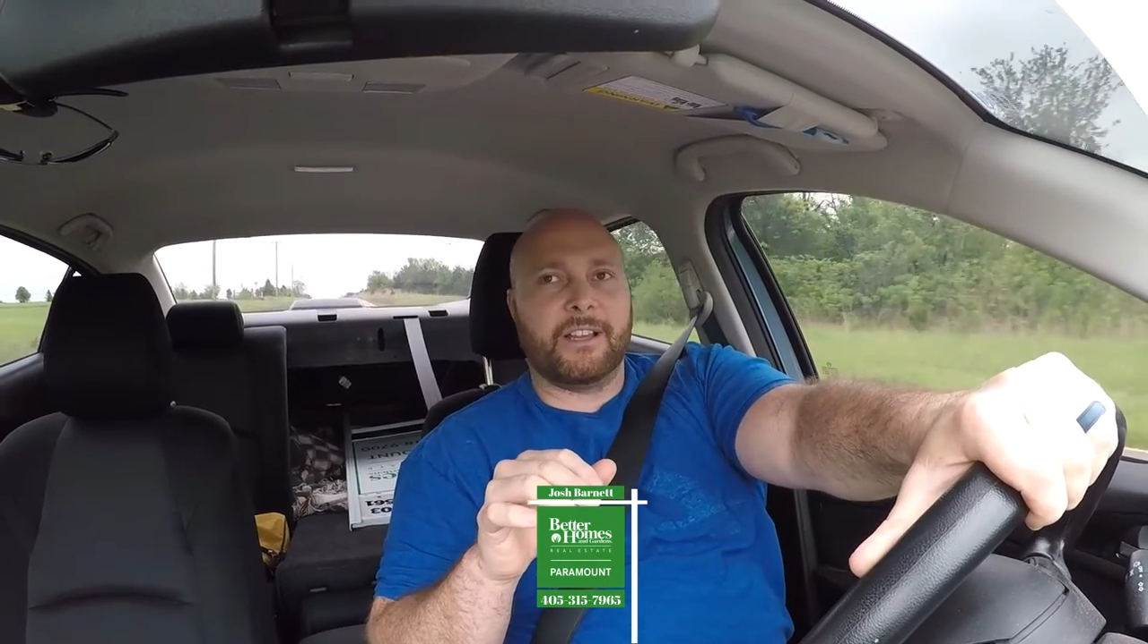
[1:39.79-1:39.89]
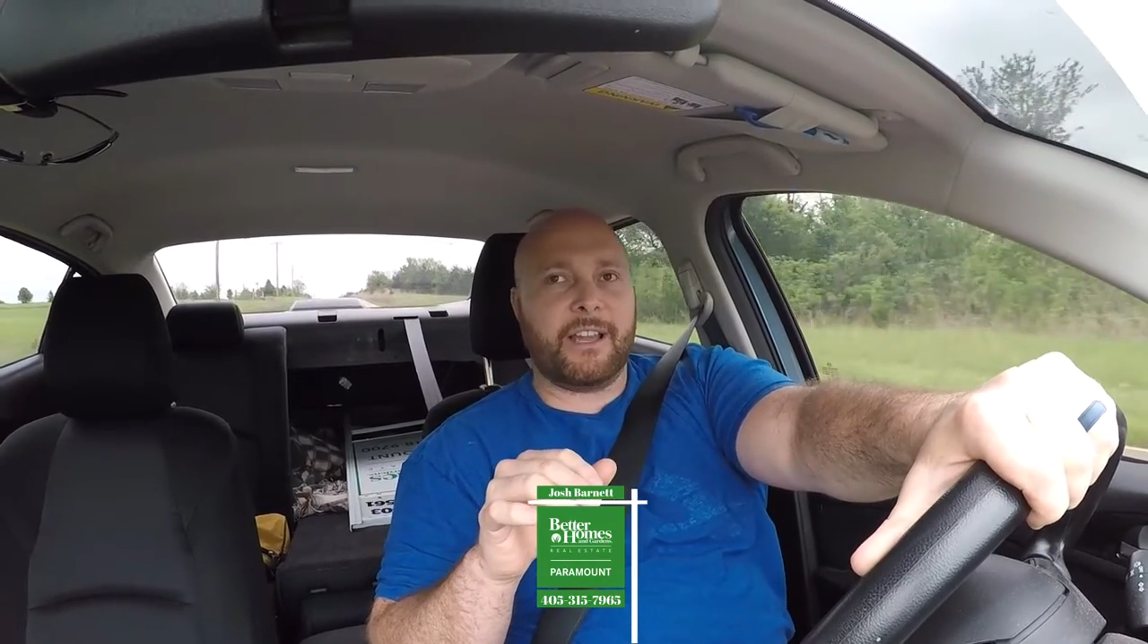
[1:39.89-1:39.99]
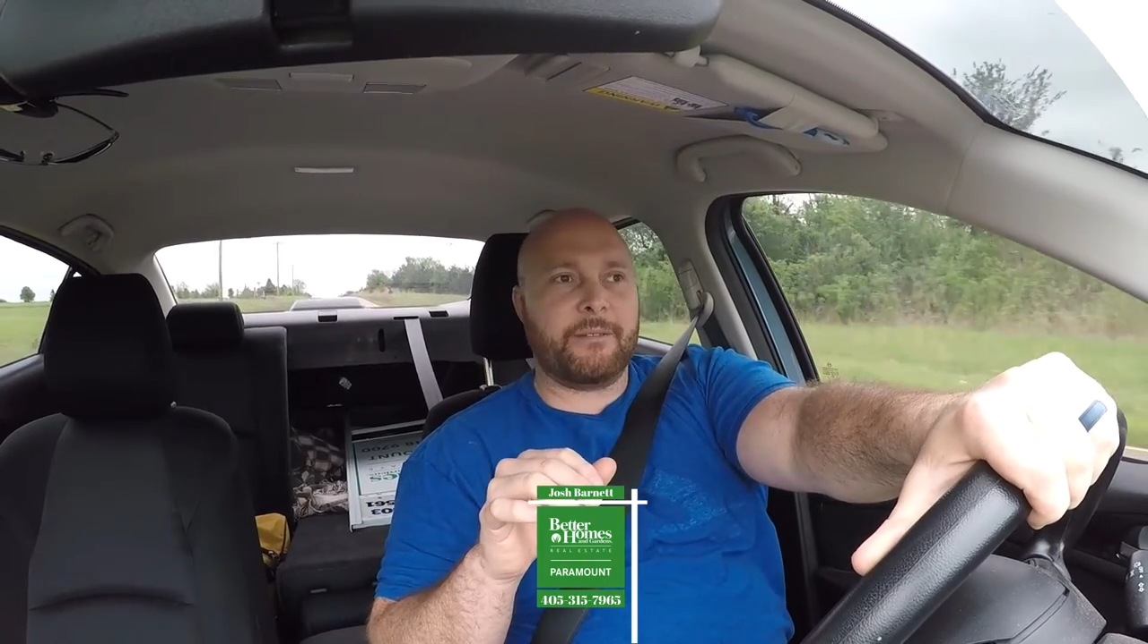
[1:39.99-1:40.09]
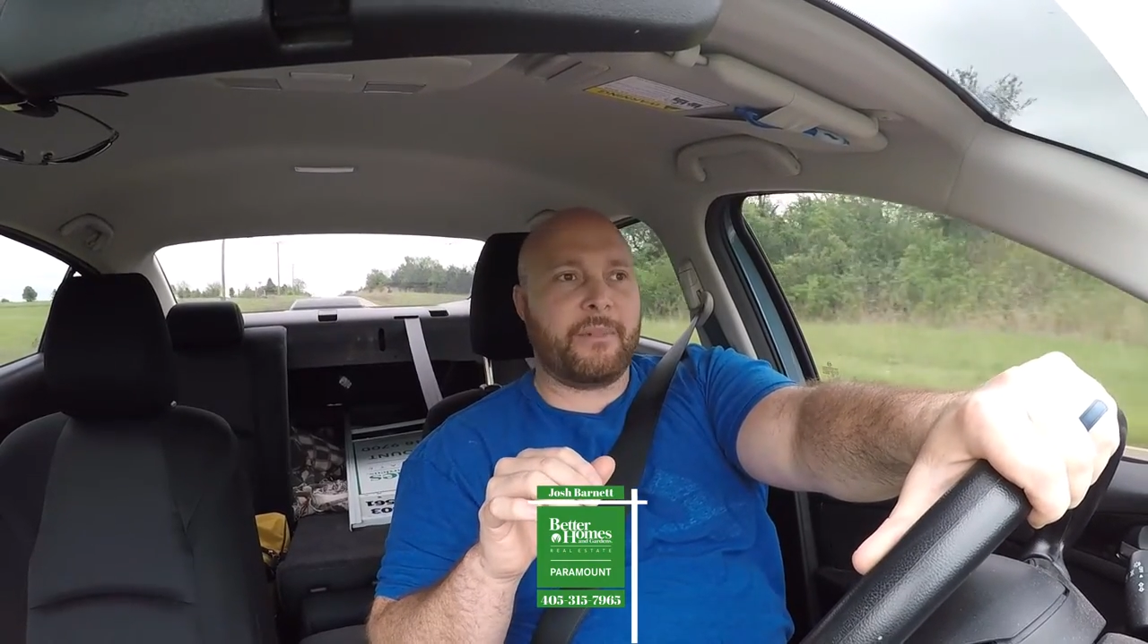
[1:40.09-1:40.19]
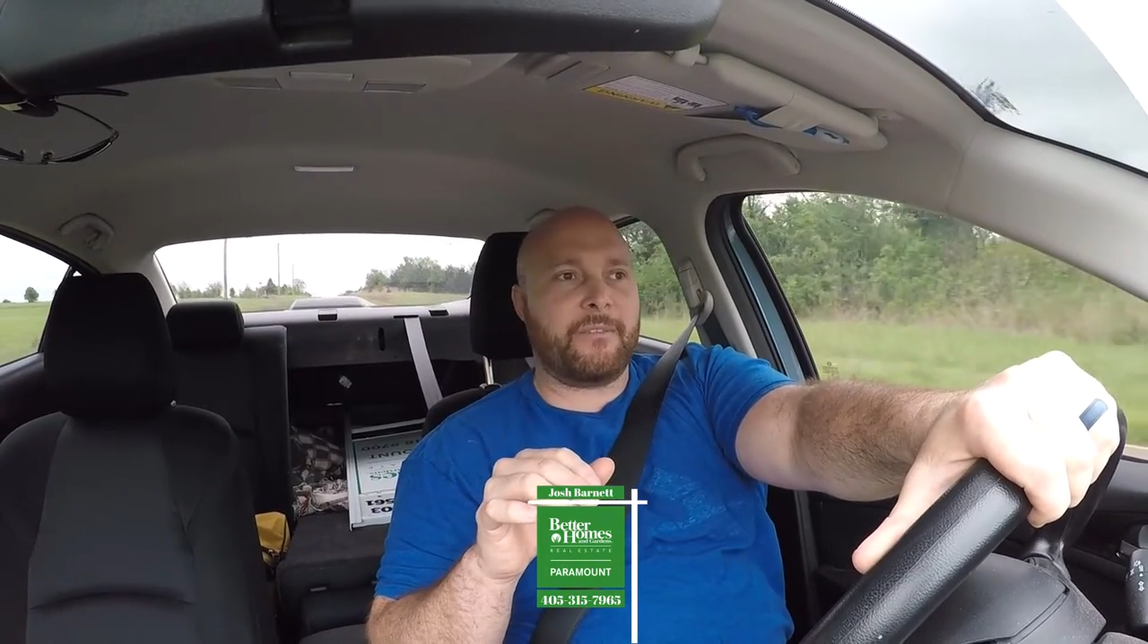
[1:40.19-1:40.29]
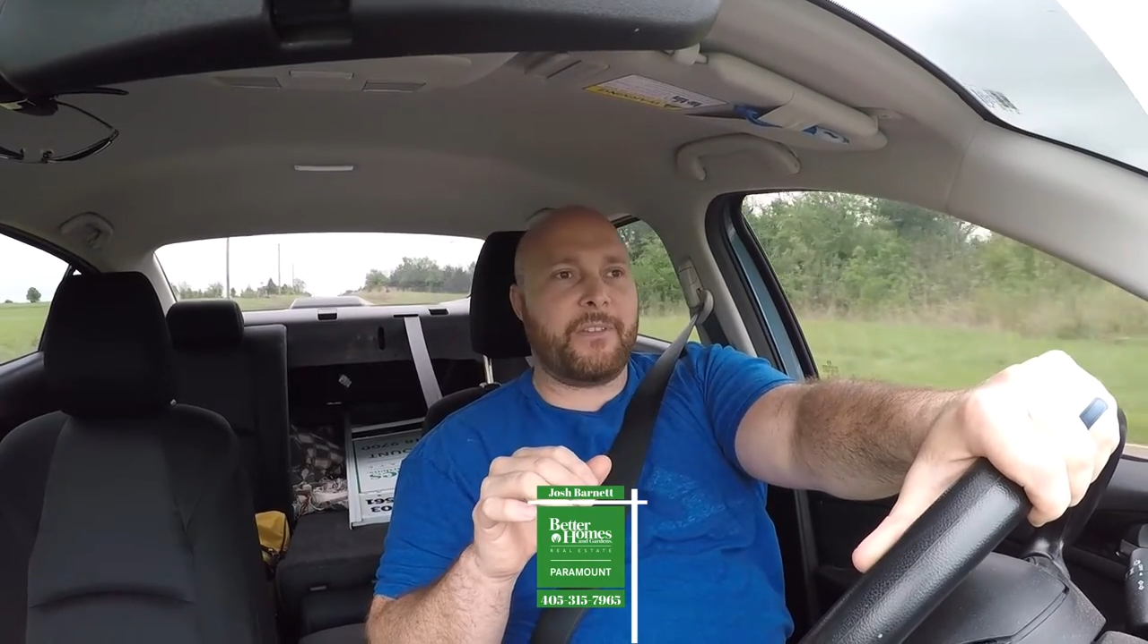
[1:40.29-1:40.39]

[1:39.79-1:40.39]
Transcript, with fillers: Like my